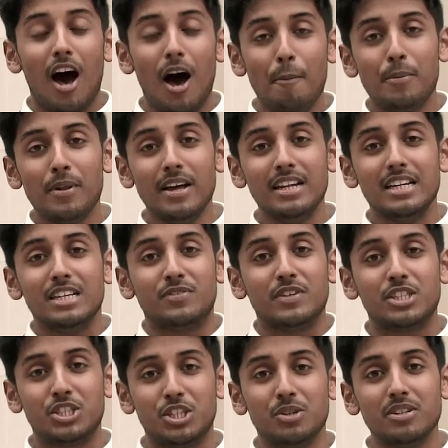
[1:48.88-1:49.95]
Uplearn is for
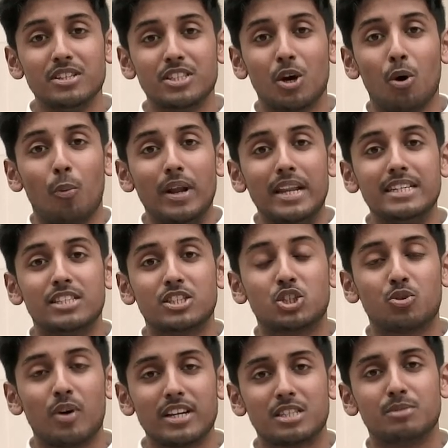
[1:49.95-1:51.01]
students who are willing to
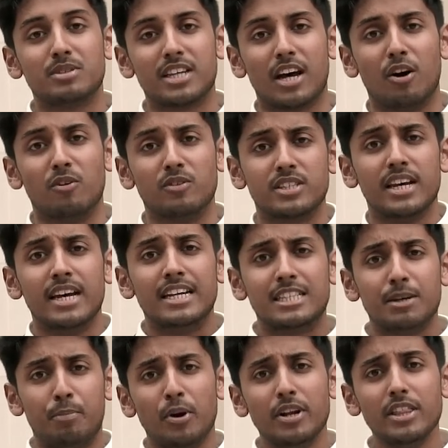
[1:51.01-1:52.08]
stretch themselves,
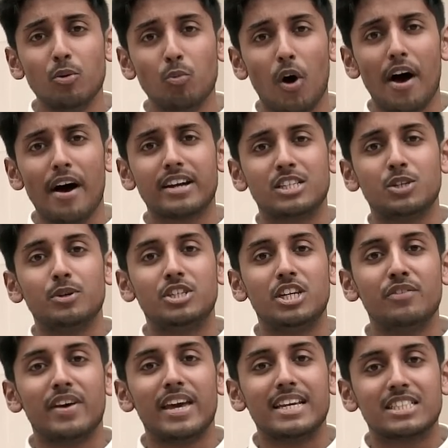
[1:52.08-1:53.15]
to put in the work to
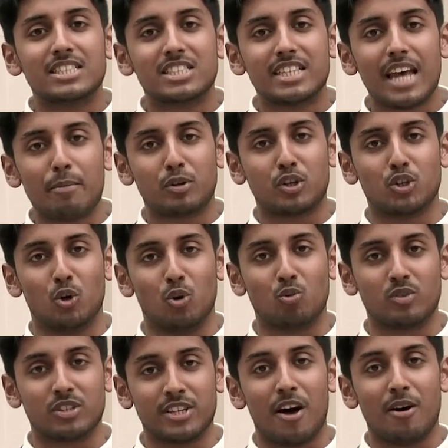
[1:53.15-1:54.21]
achieve exceptional
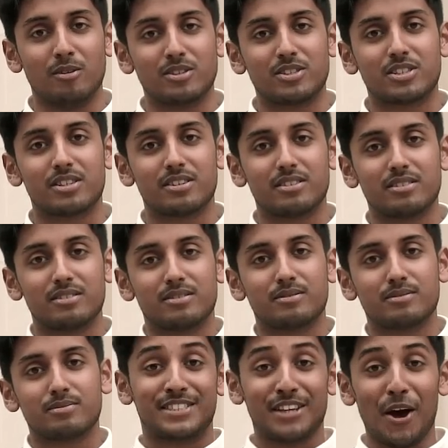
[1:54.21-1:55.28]
results.
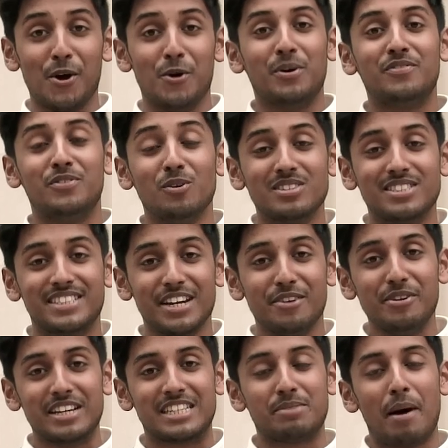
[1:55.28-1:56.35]
So, if you're
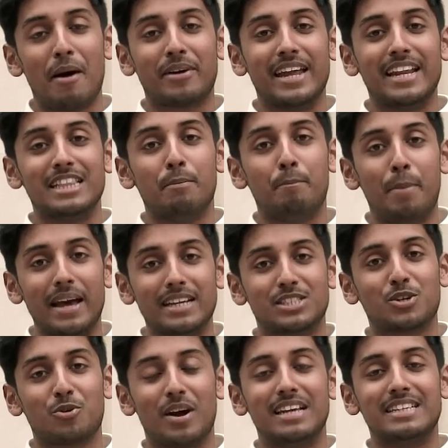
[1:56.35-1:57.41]
serious about getting the
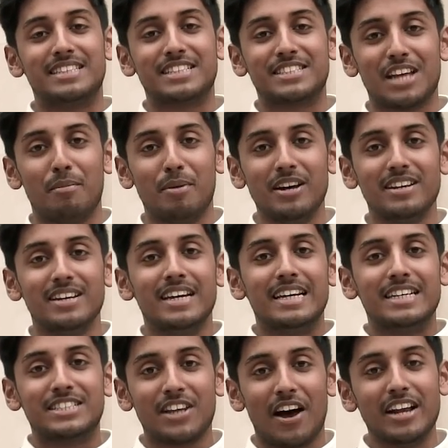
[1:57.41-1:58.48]
best grades this summer,
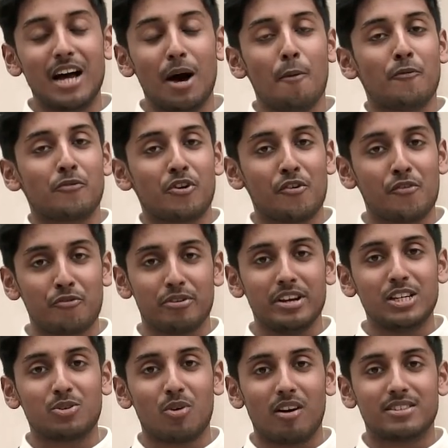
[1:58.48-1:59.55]
sign up for a
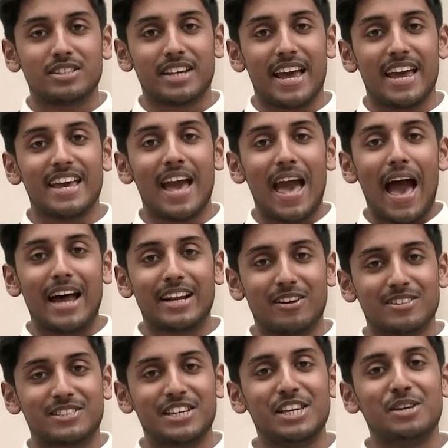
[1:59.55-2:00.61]
free trial today and
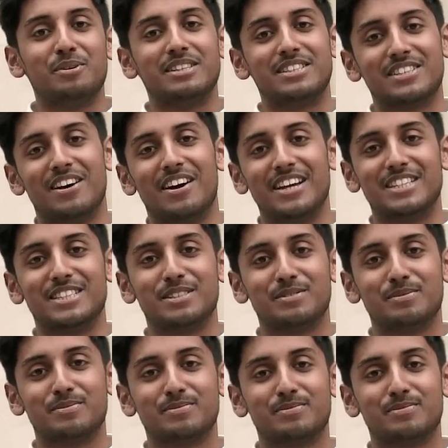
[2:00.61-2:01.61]
I'll see you inside.